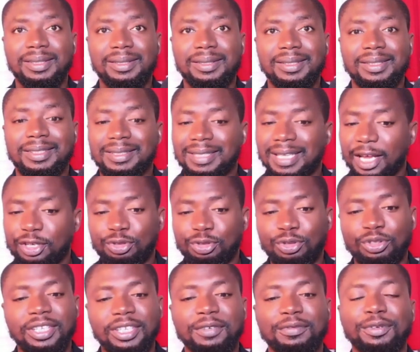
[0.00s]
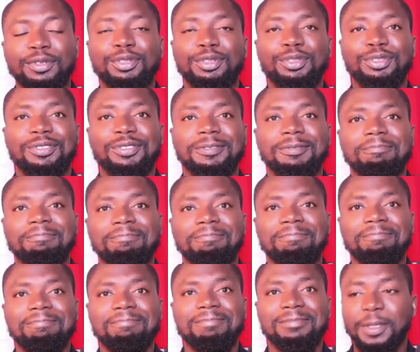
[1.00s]
That's Trossard for you.
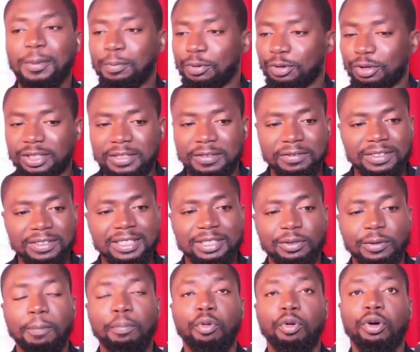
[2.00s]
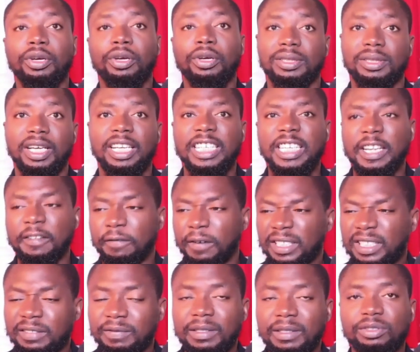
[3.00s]
The productivity is on point. The
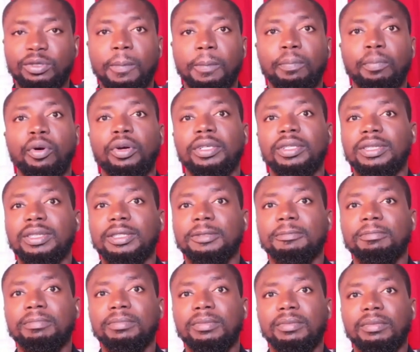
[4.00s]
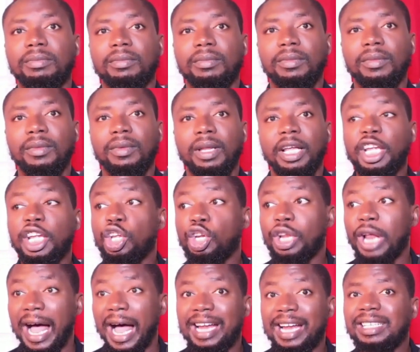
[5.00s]
effectiveness is on point.
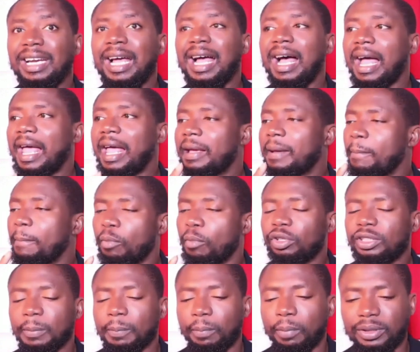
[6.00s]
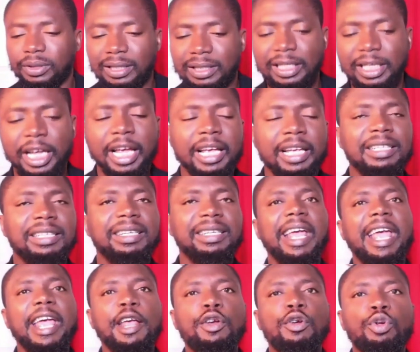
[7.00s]
And most importantly,
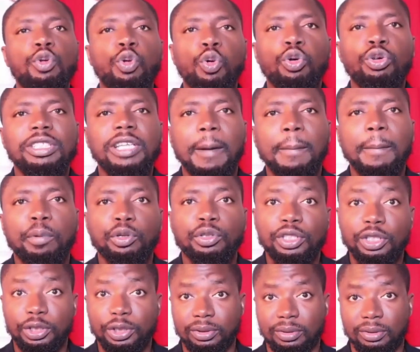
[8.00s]
they know their position.